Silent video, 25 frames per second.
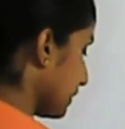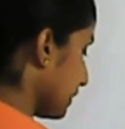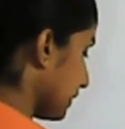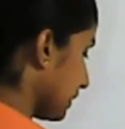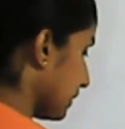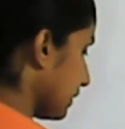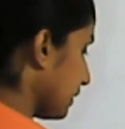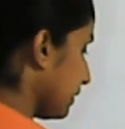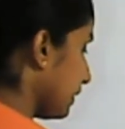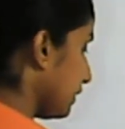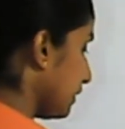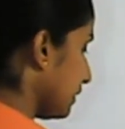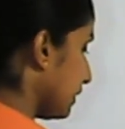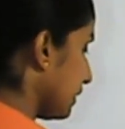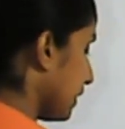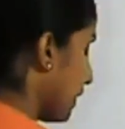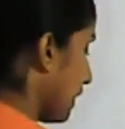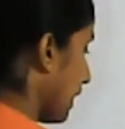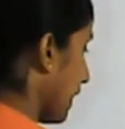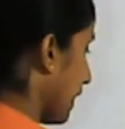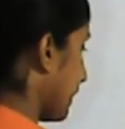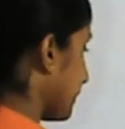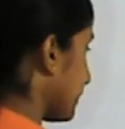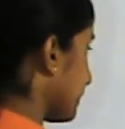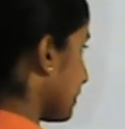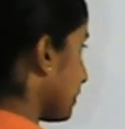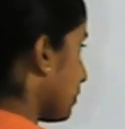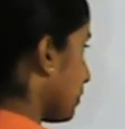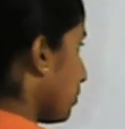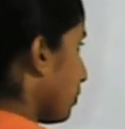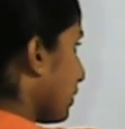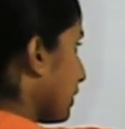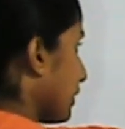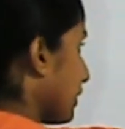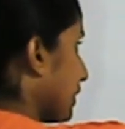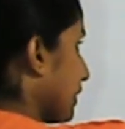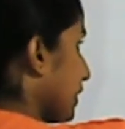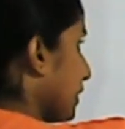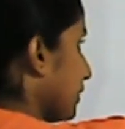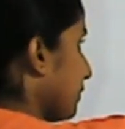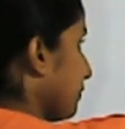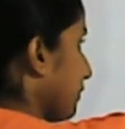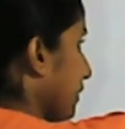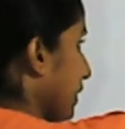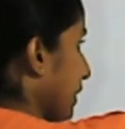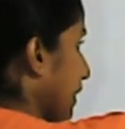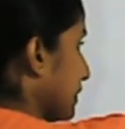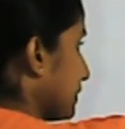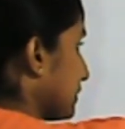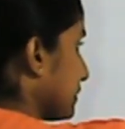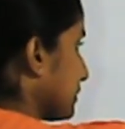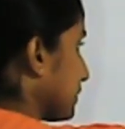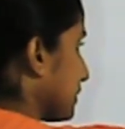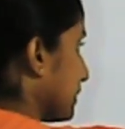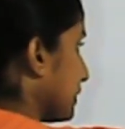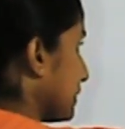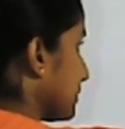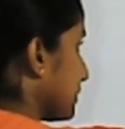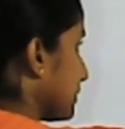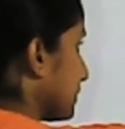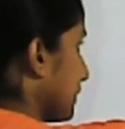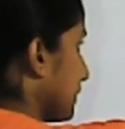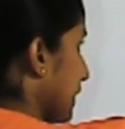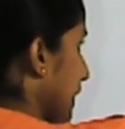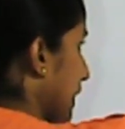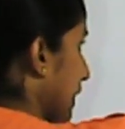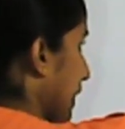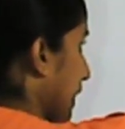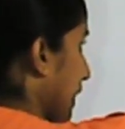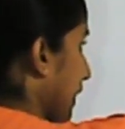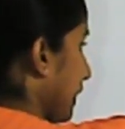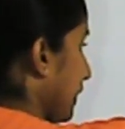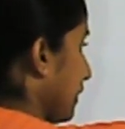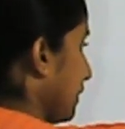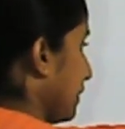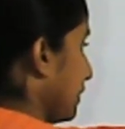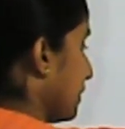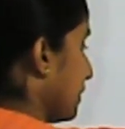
here, and the conical flask is there.